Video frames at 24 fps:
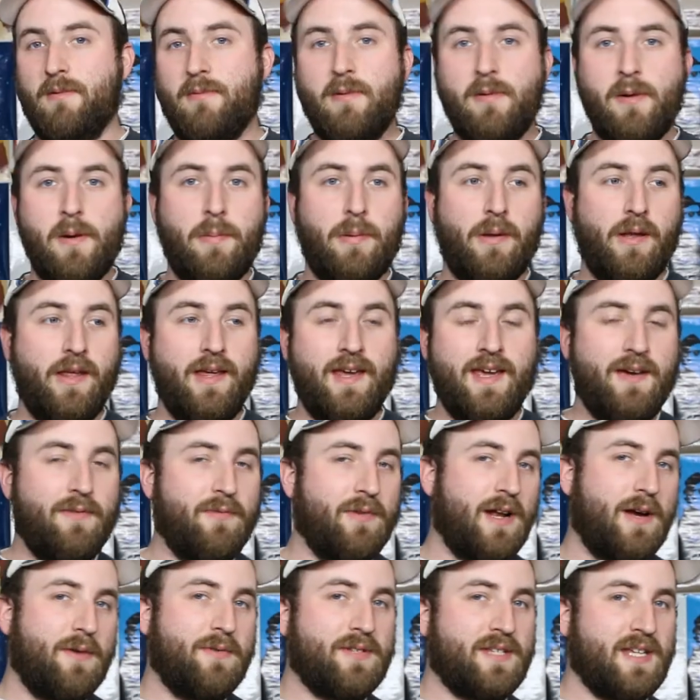I remember playing it
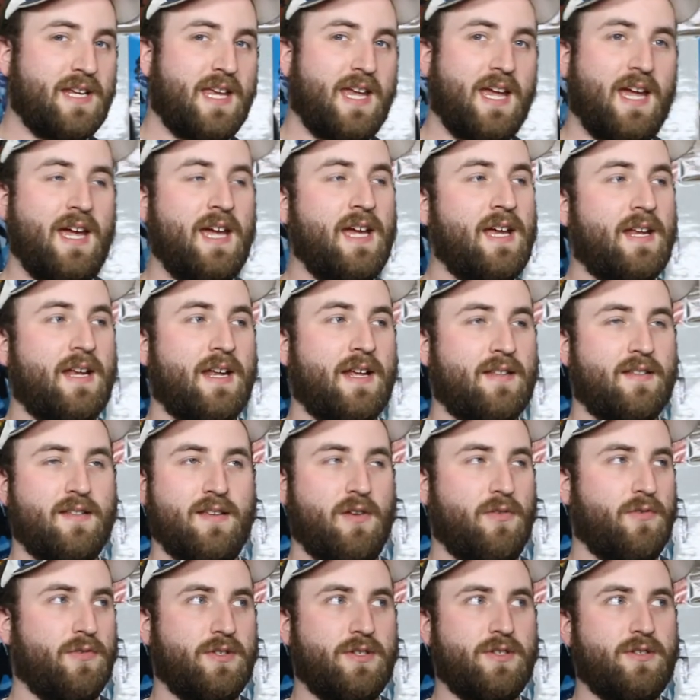when I was a kid at the
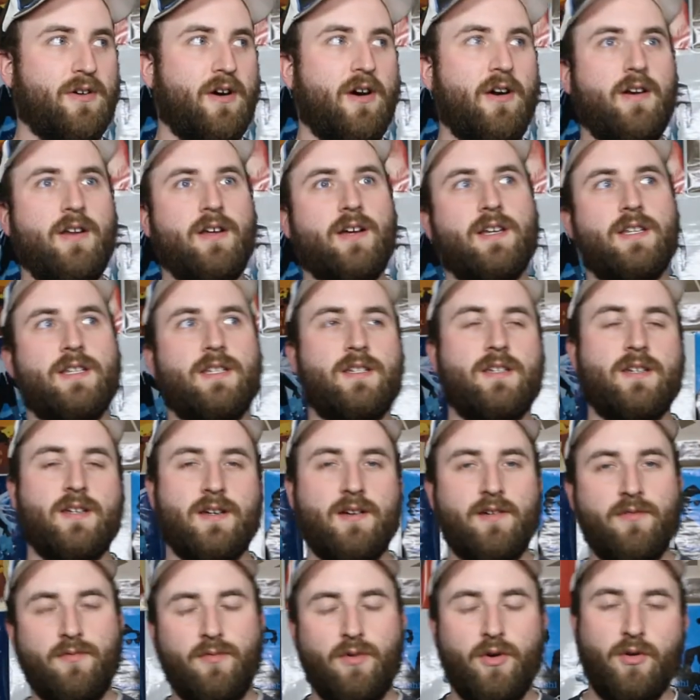old Stardust
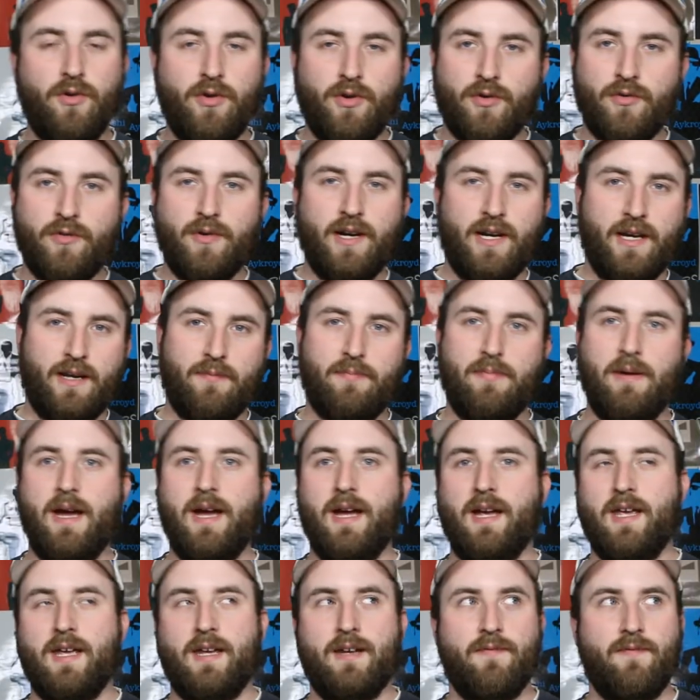roller rink
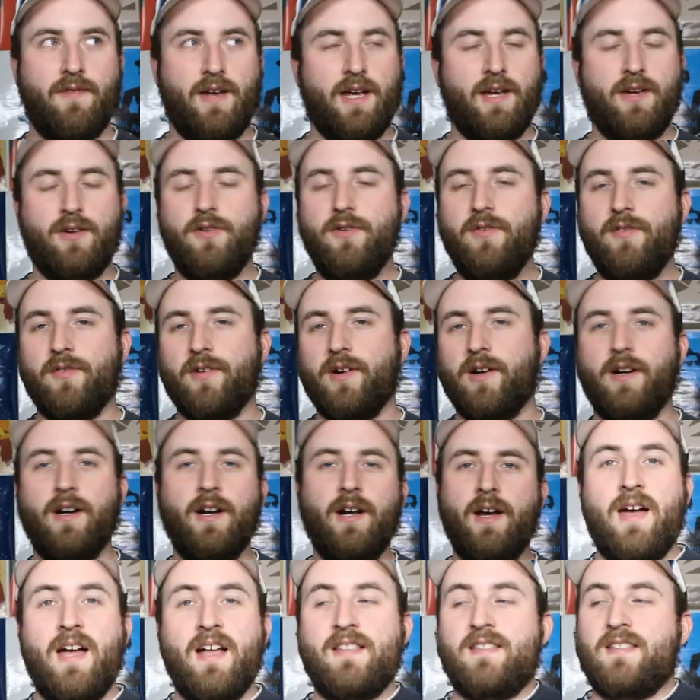back in Vancouver,
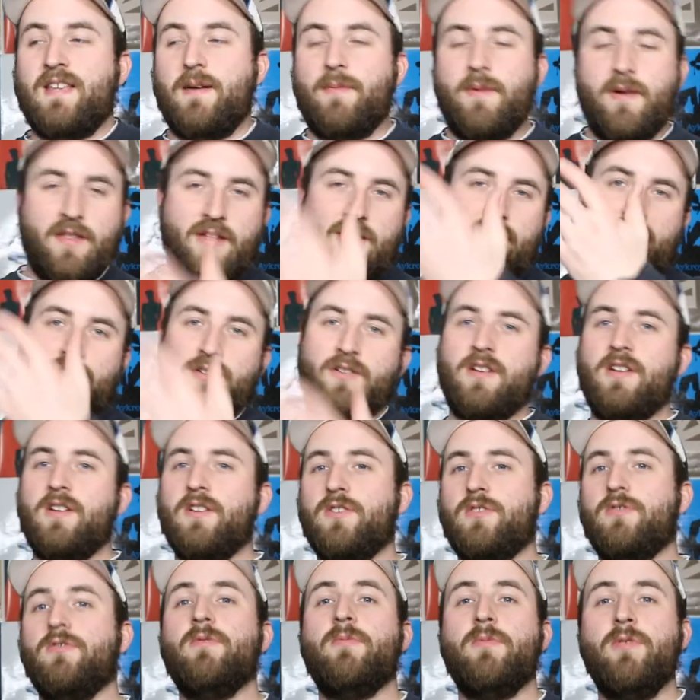and somehow they turned it
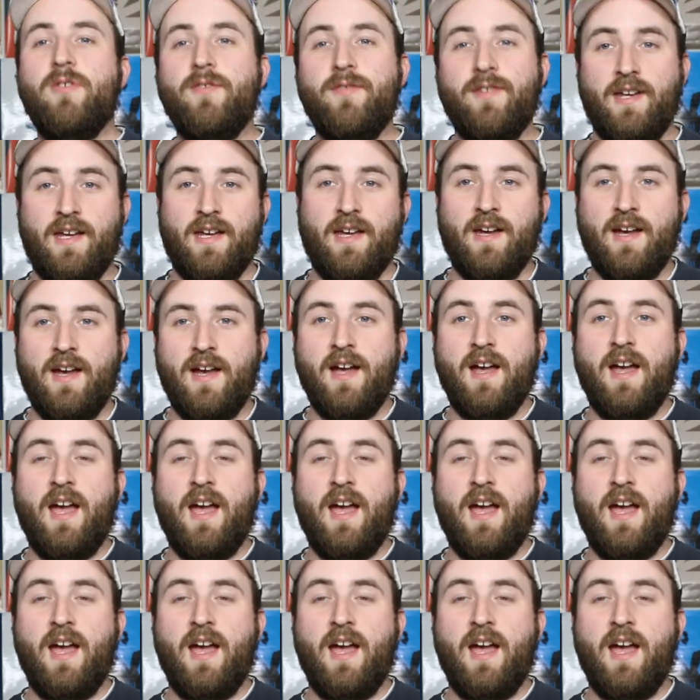into a movie.